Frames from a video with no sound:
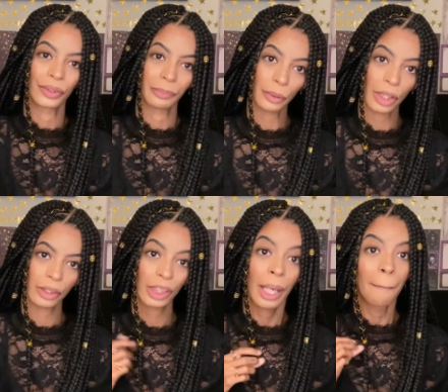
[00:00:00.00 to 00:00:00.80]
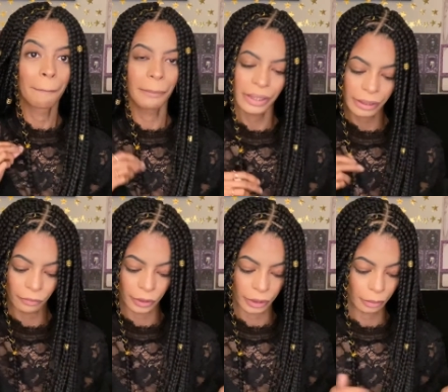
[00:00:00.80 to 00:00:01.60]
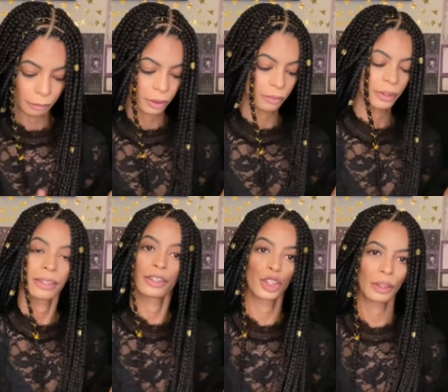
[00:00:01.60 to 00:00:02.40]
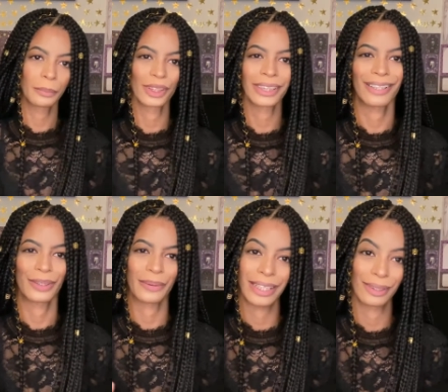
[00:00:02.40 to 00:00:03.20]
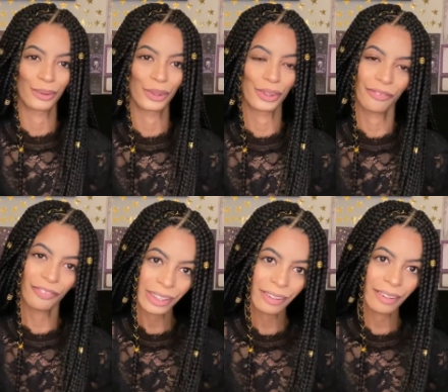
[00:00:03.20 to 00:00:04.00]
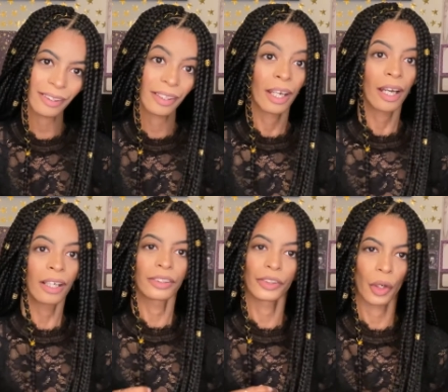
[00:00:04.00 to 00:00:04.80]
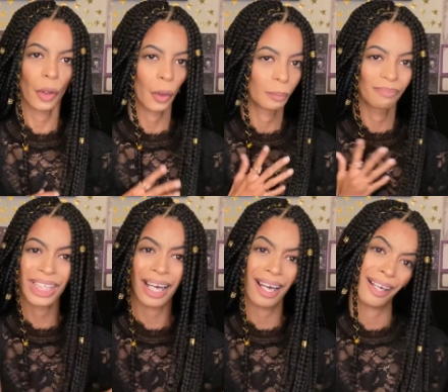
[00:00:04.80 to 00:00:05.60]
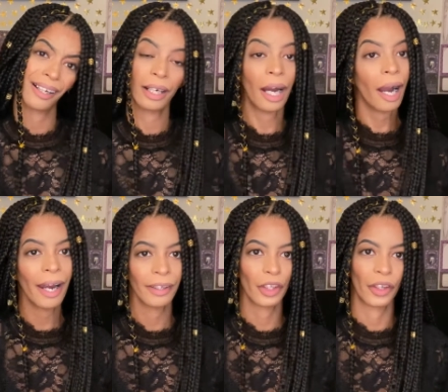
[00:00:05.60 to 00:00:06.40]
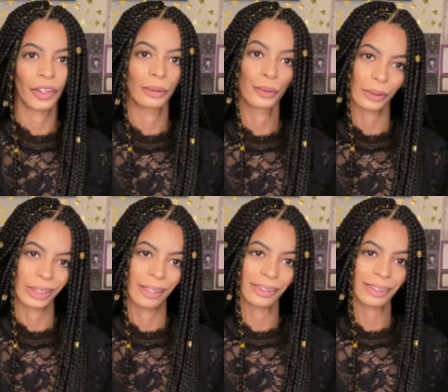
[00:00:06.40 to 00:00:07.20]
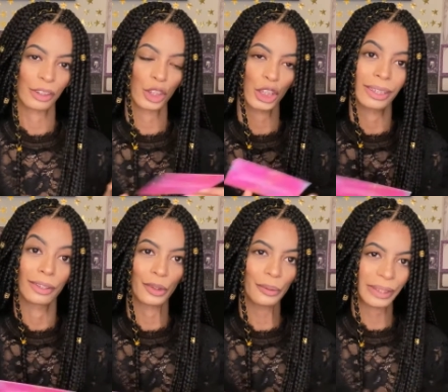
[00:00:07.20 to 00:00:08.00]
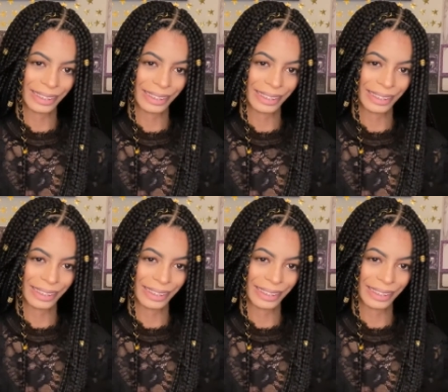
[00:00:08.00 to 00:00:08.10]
a brush, but if you're going to be using the shimmers, then you can use your finger. So I thought that was really nice that she included